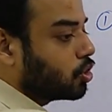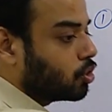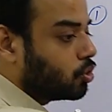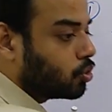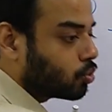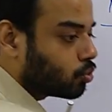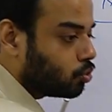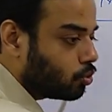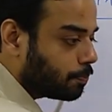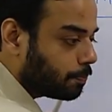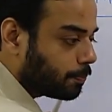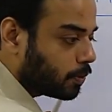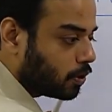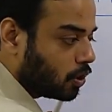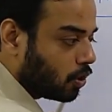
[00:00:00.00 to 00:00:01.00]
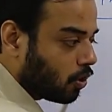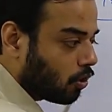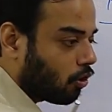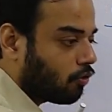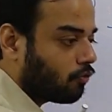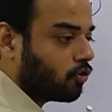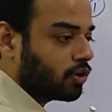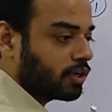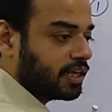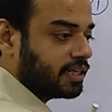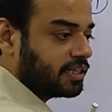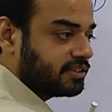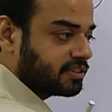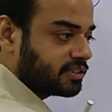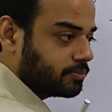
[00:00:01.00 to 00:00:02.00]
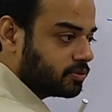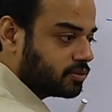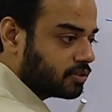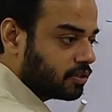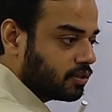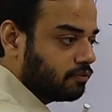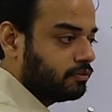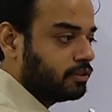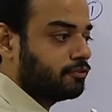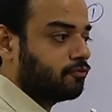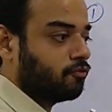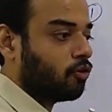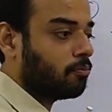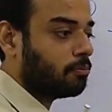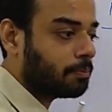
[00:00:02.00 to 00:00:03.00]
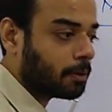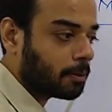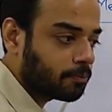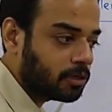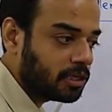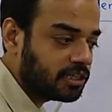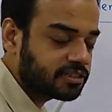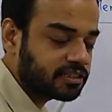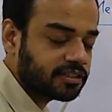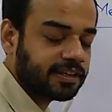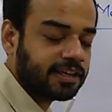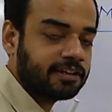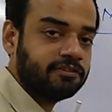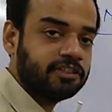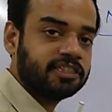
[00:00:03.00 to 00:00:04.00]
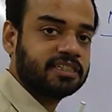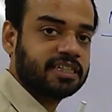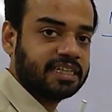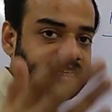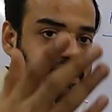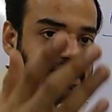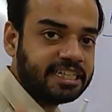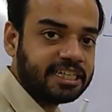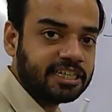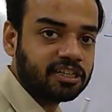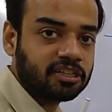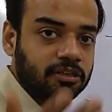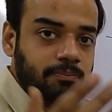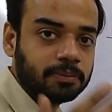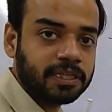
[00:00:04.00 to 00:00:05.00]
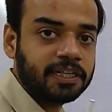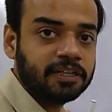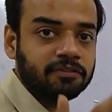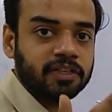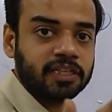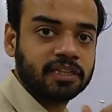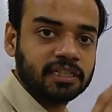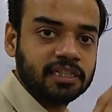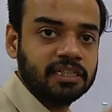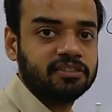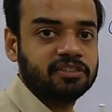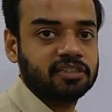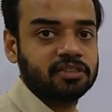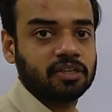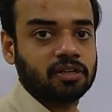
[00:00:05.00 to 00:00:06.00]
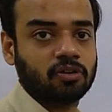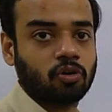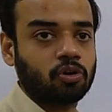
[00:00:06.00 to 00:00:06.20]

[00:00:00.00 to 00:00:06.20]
group of organisms which form a population and which can interbreed with each other,